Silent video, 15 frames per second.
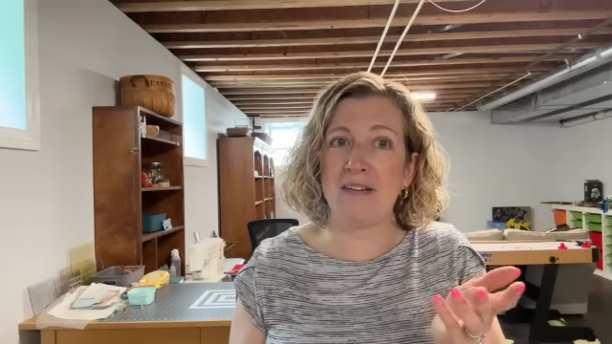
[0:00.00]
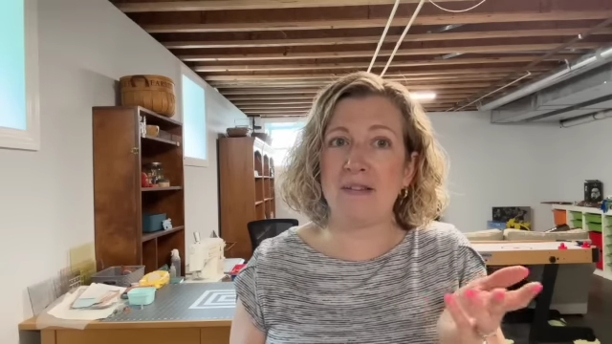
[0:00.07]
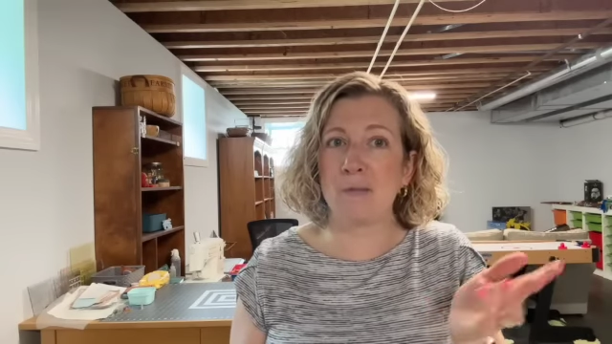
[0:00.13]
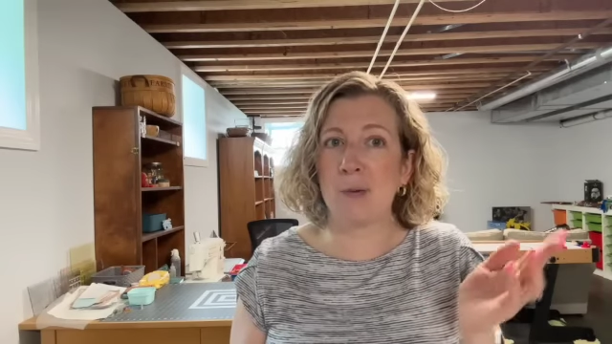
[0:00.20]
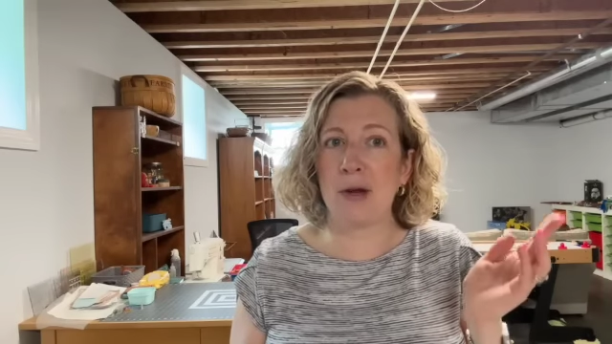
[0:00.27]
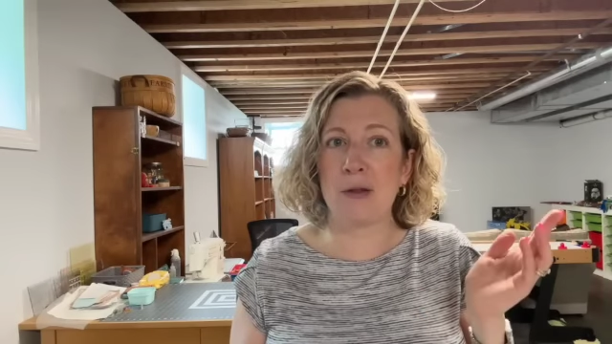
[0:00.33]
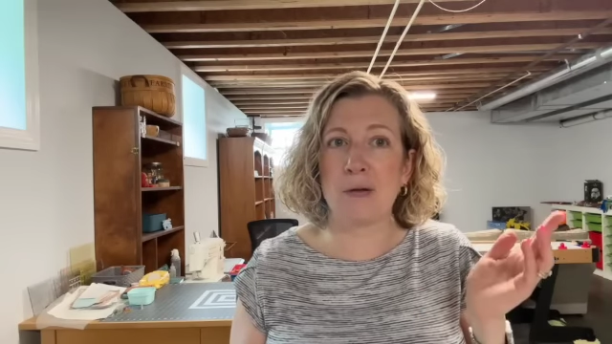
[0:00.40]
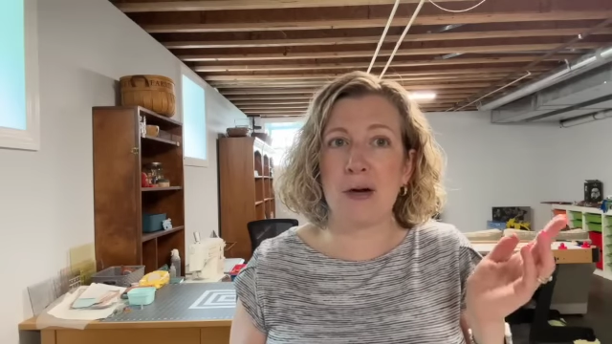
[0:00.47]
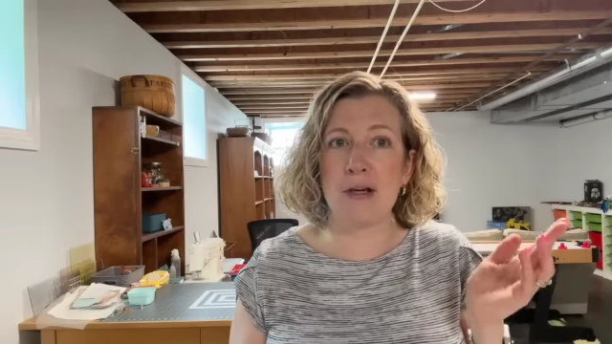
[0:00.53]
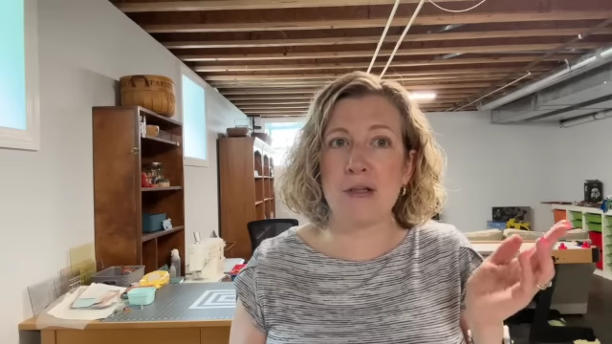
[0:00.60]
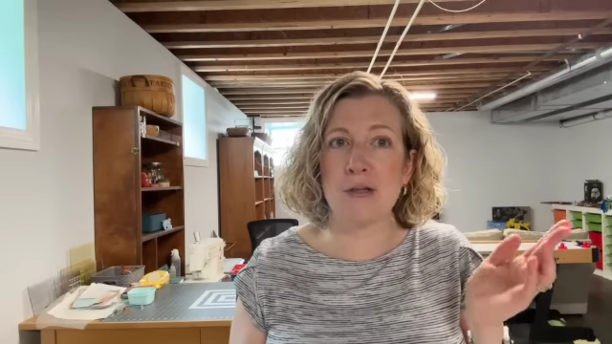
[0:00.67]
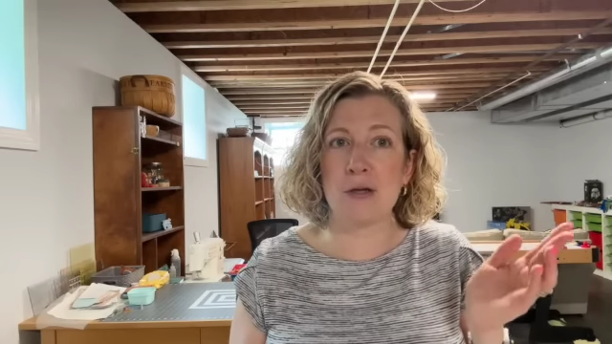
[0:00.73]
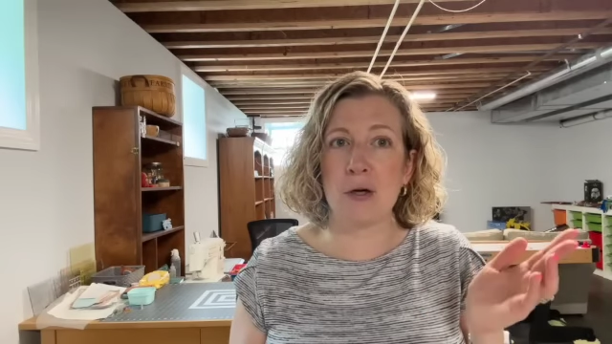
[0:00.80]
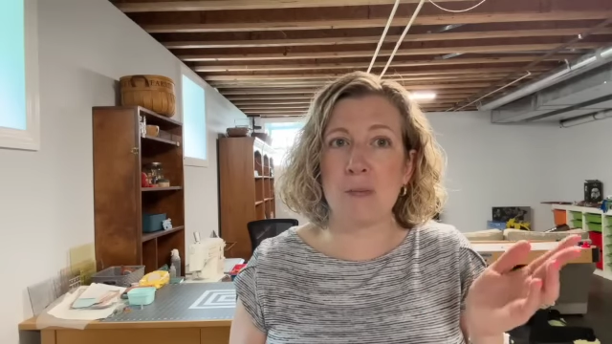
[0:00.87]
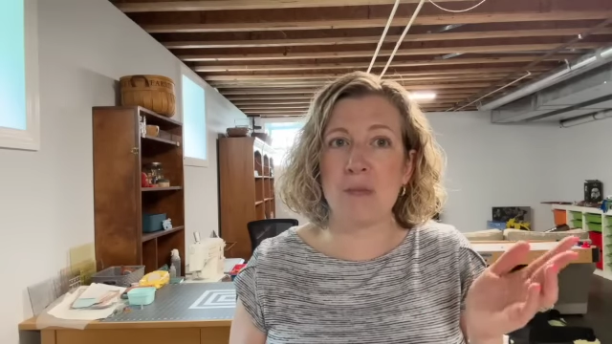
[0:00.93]
whether I
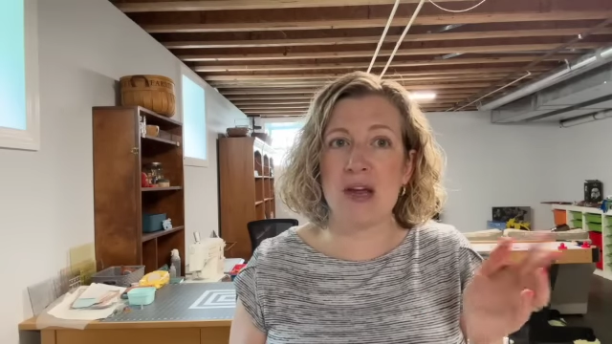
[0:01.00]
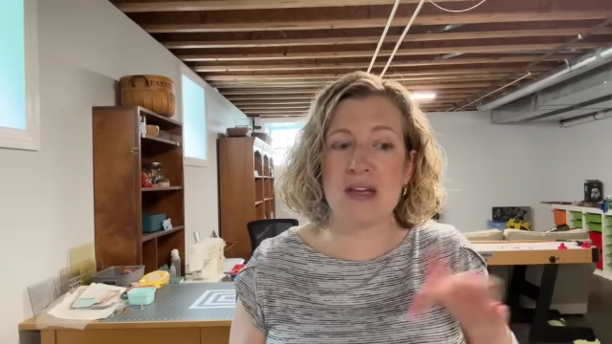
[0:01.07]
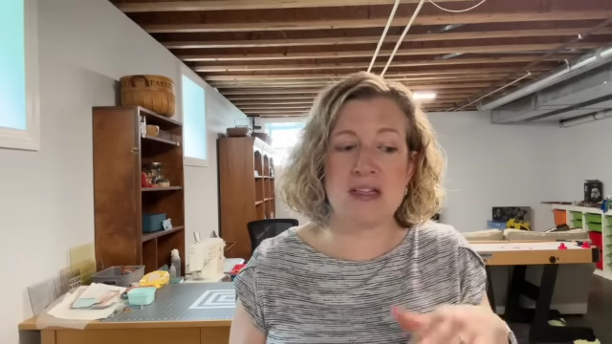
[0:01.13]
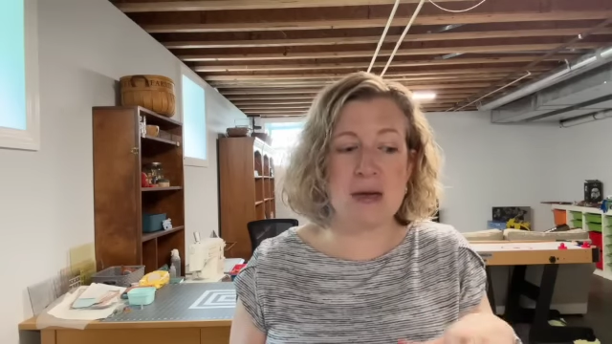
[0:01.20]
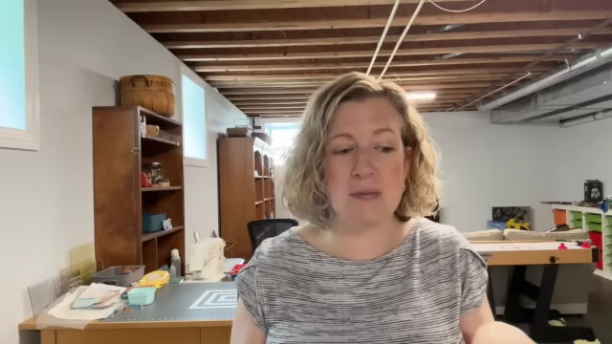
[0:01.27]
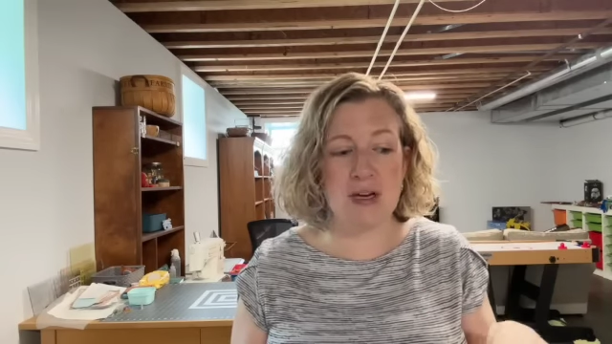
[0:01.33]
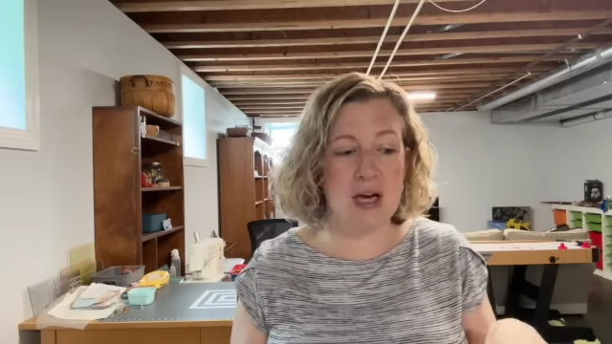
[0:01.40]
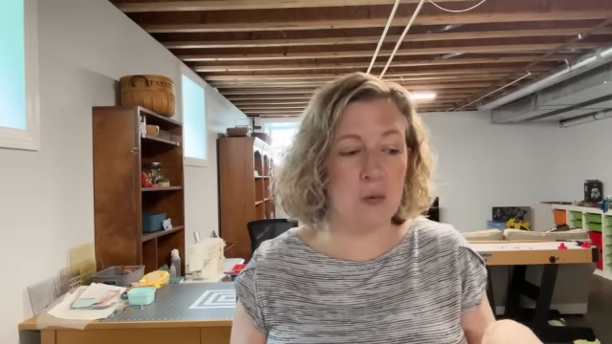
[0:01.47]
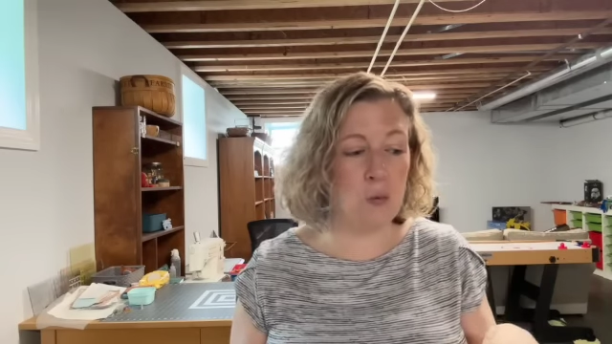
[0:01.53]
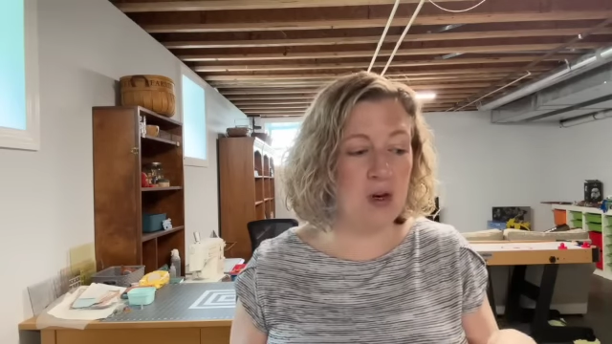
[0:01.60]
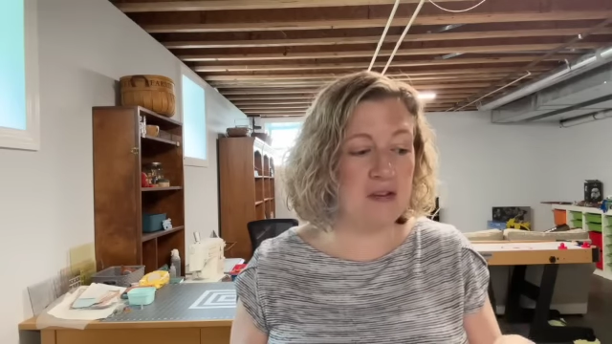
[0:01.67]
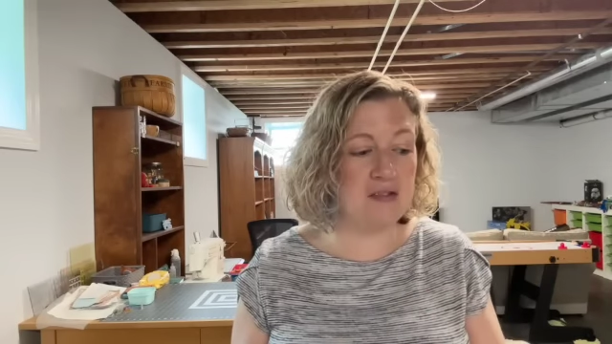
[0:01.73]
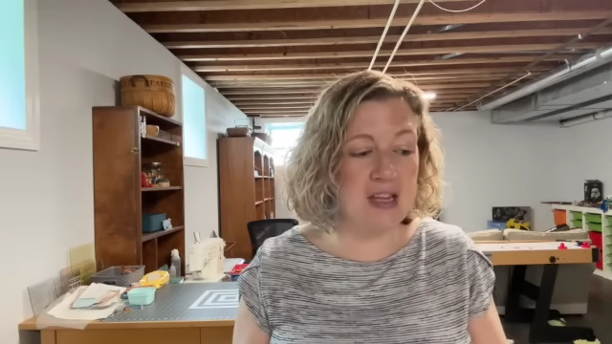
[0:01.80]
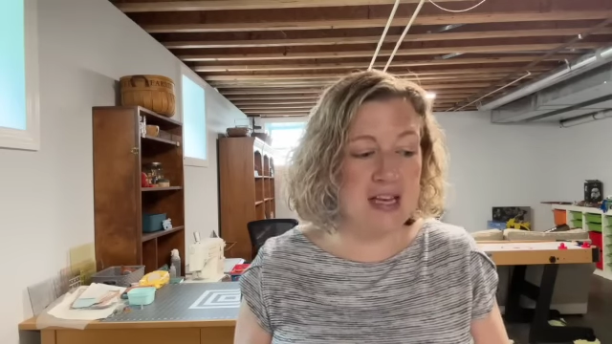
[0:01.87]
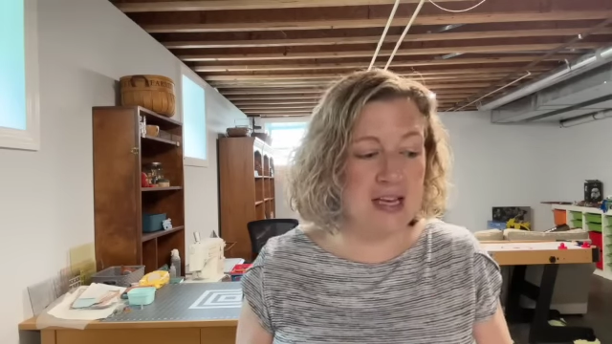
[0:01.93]
start pandemic on one
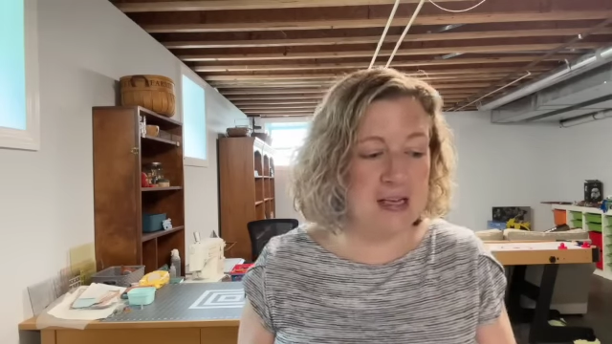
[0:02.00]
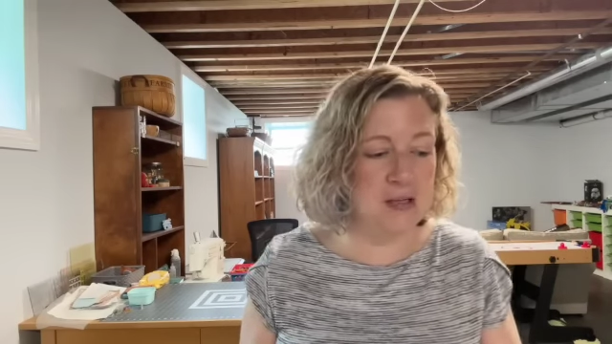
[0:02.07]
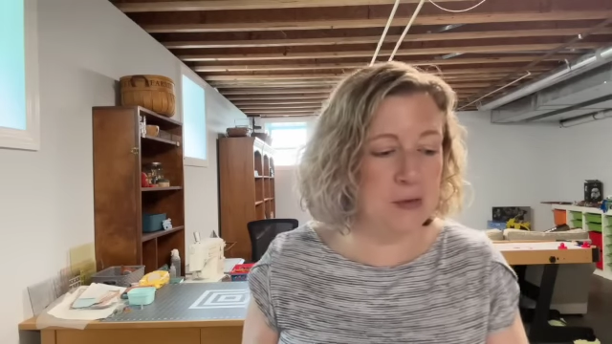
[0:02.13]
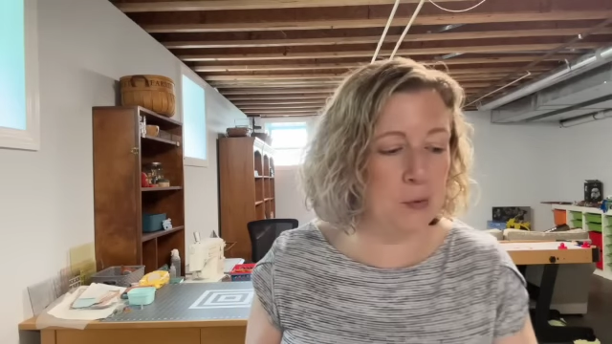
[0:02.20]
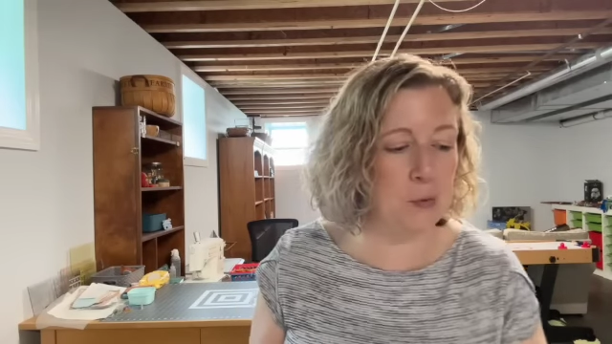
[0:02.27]
of these